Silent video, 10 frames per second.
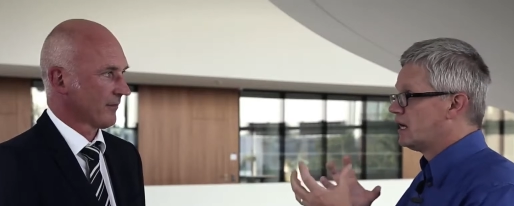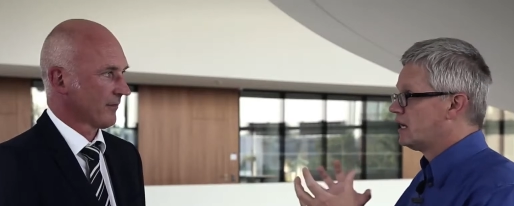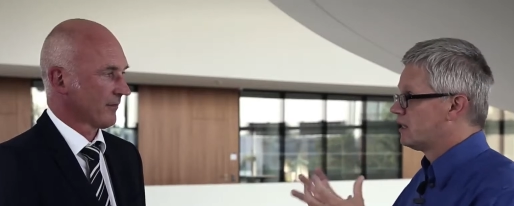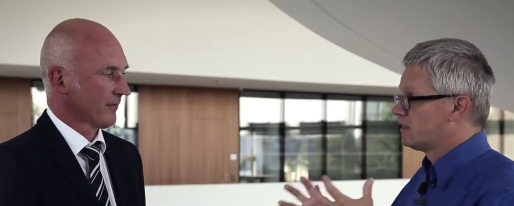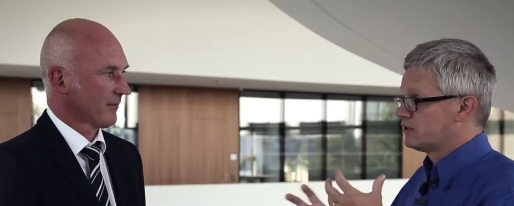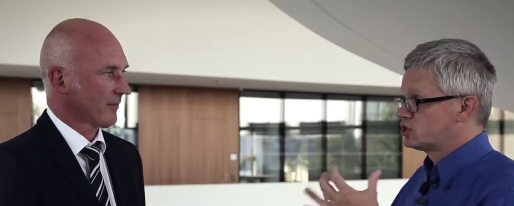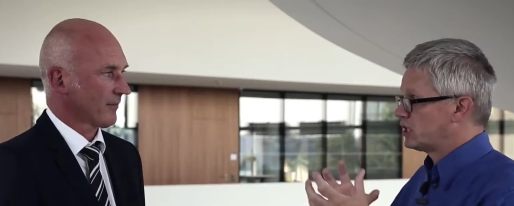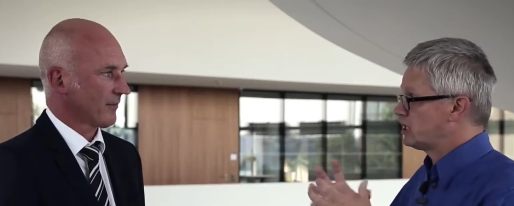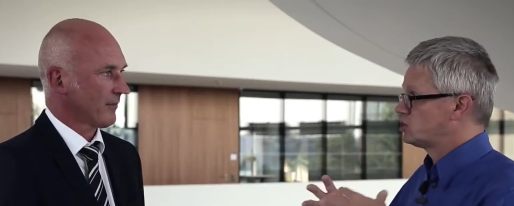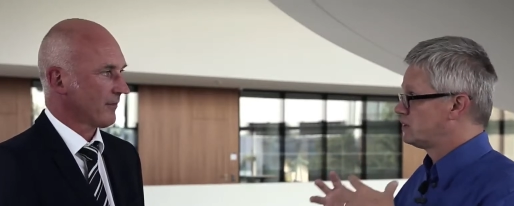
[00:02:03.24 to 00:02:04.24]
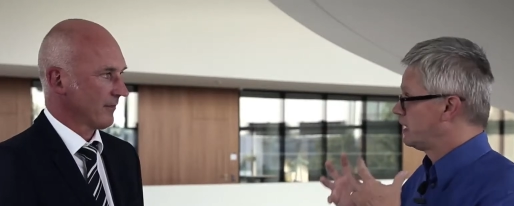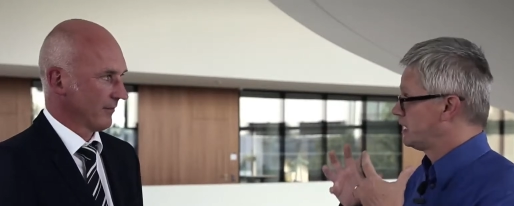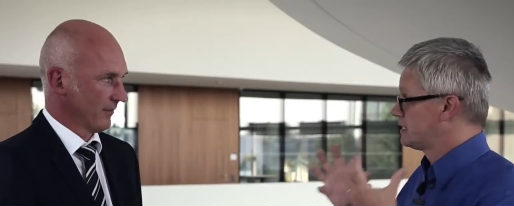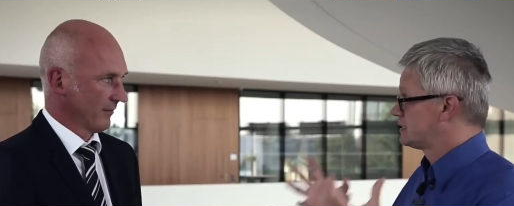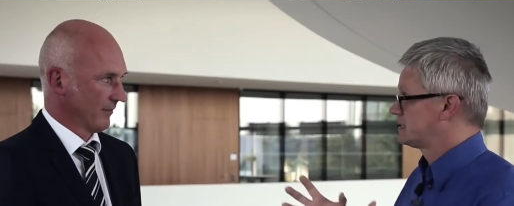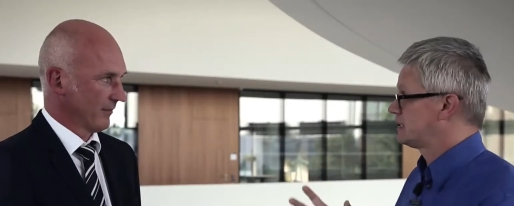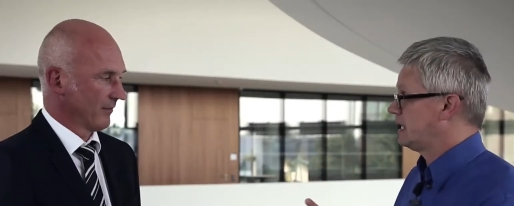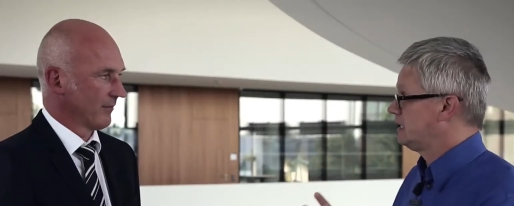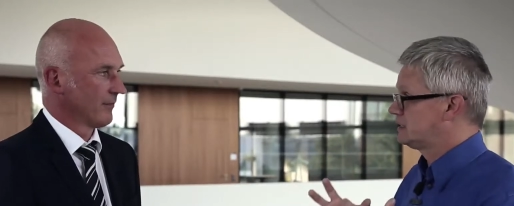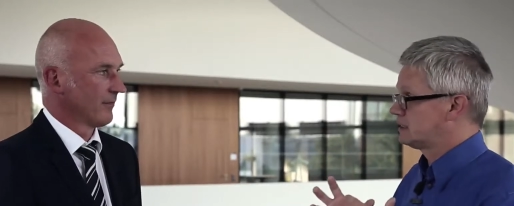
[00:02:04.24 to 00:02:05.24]
Speaker 1: uh, change their
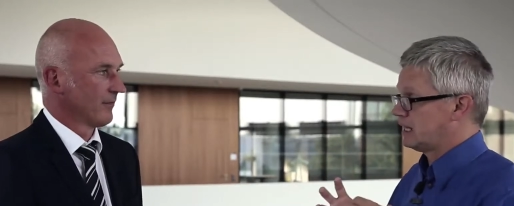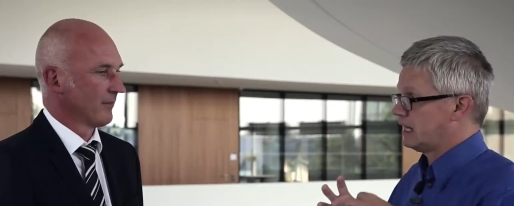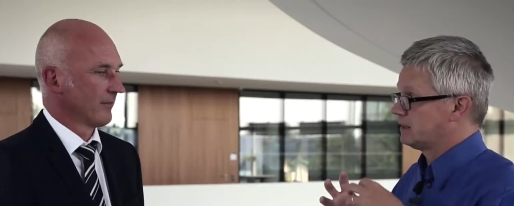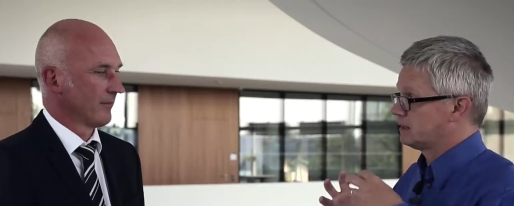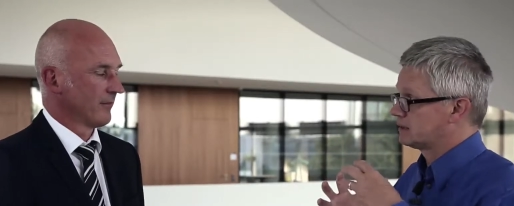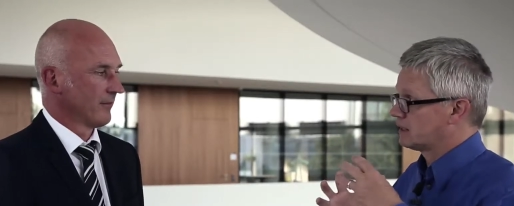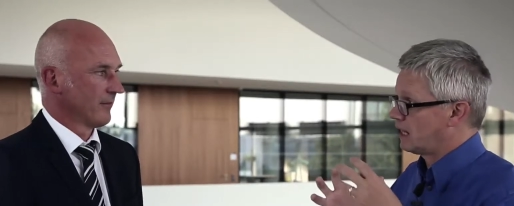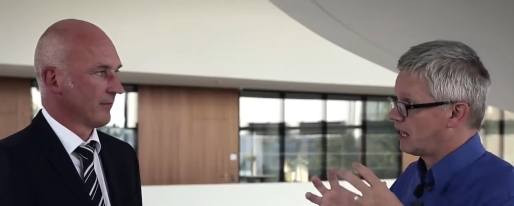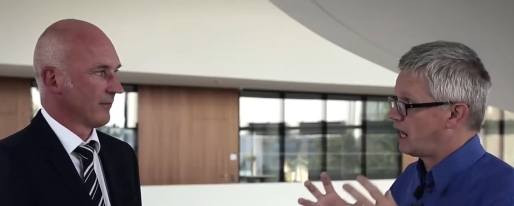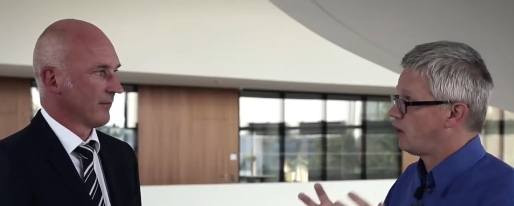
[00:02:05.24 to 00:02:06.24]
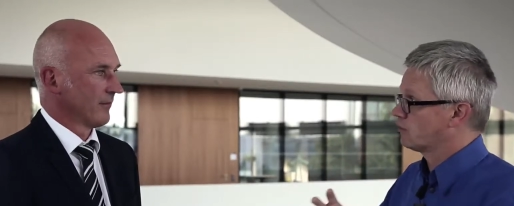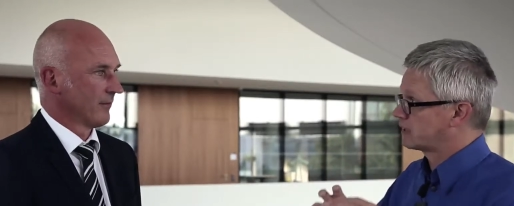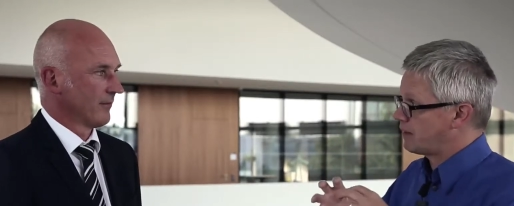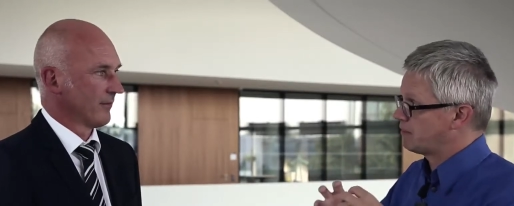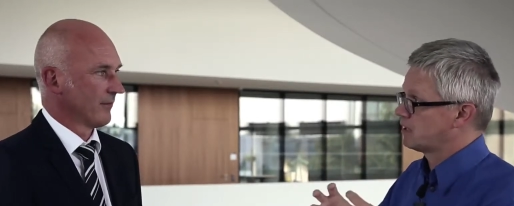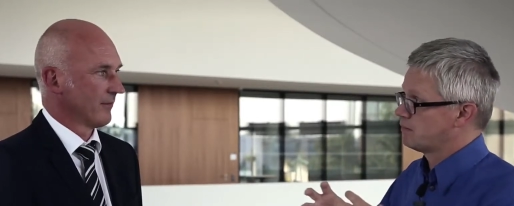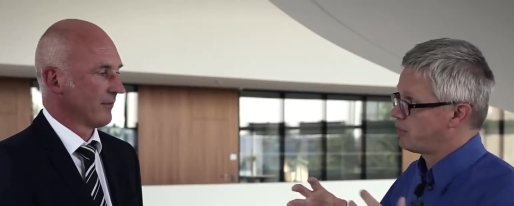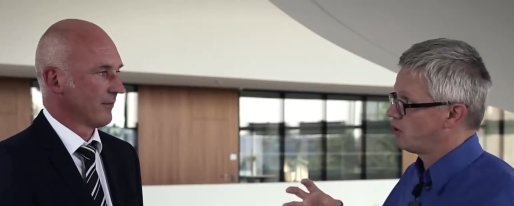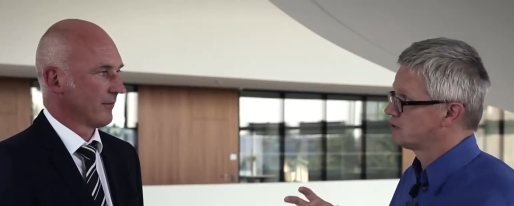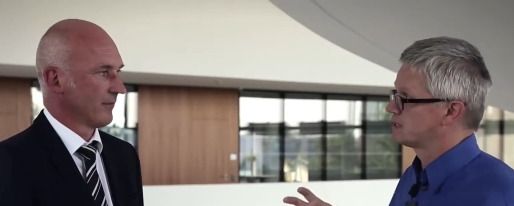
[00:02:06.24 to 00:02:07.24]
state and how chemical
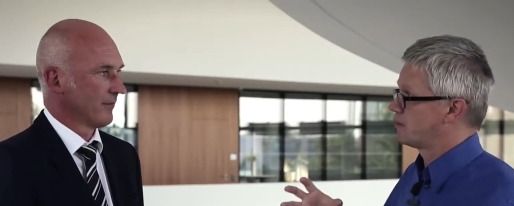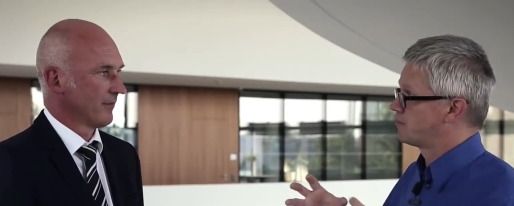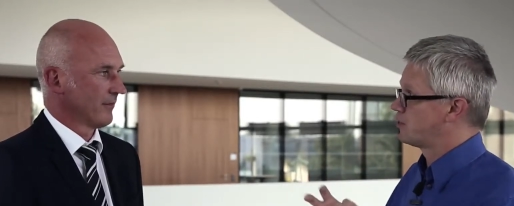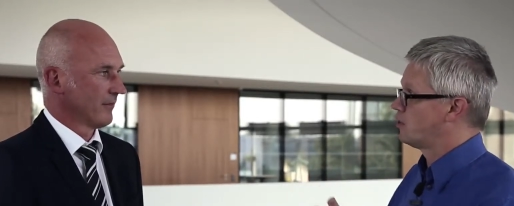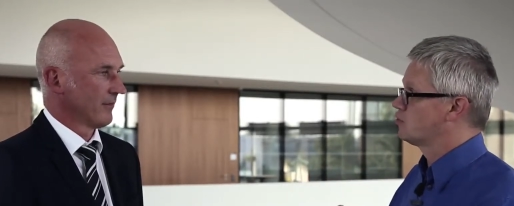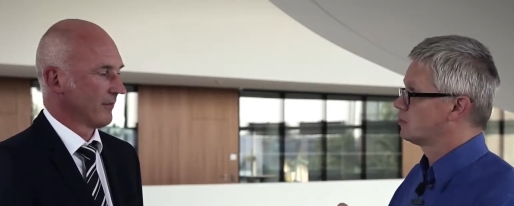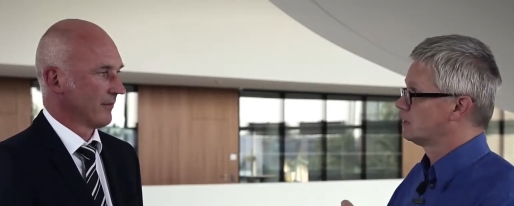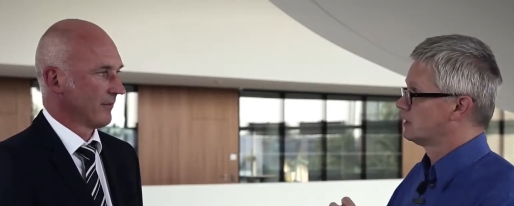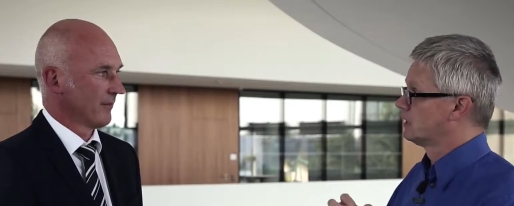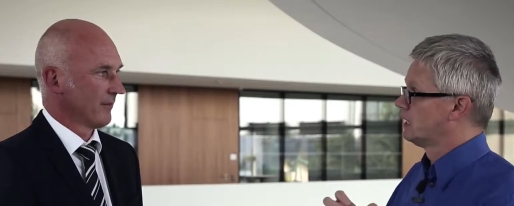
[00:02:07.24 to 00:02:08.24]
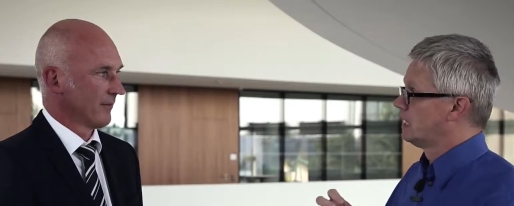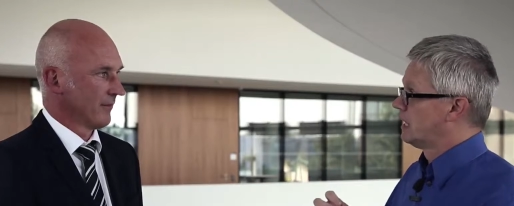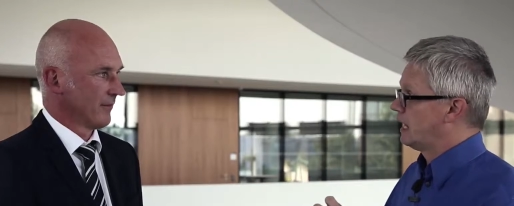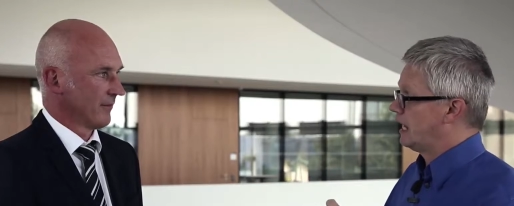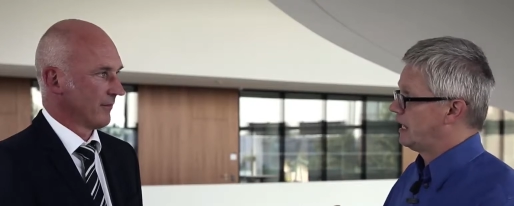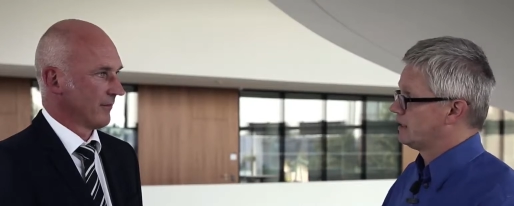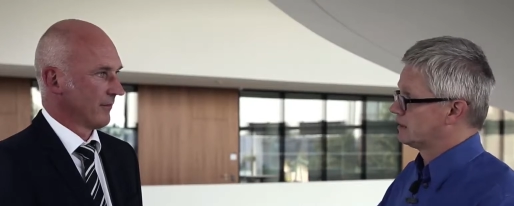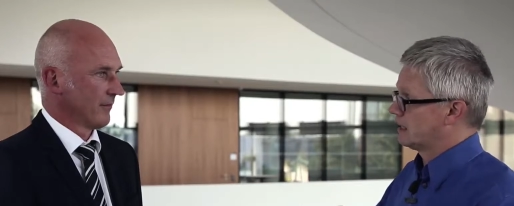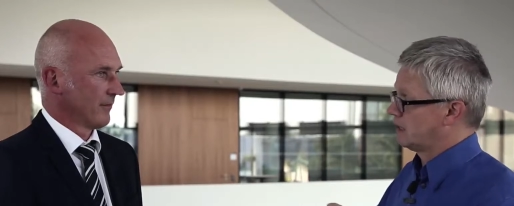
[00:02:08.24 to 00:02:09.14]
bonds are broken and,